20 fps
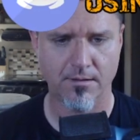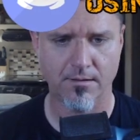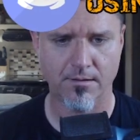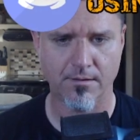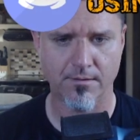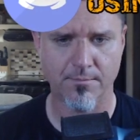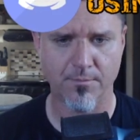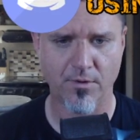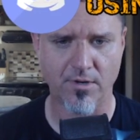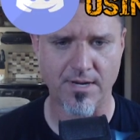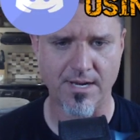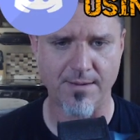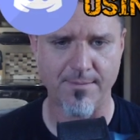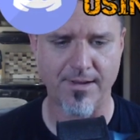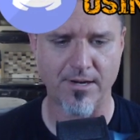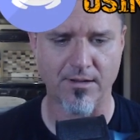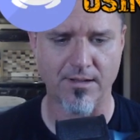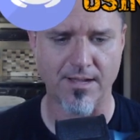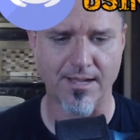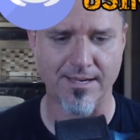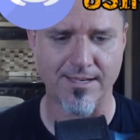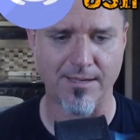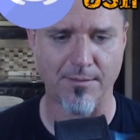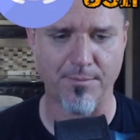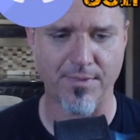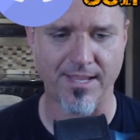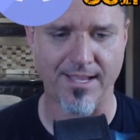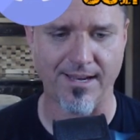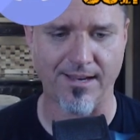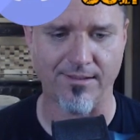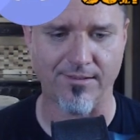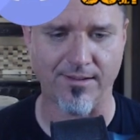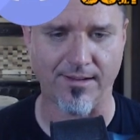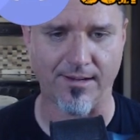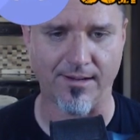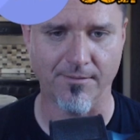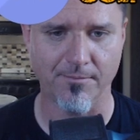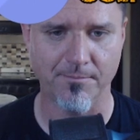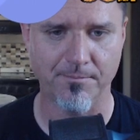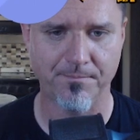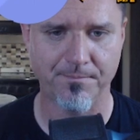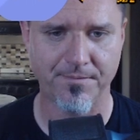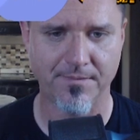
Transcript: There's more content planets here.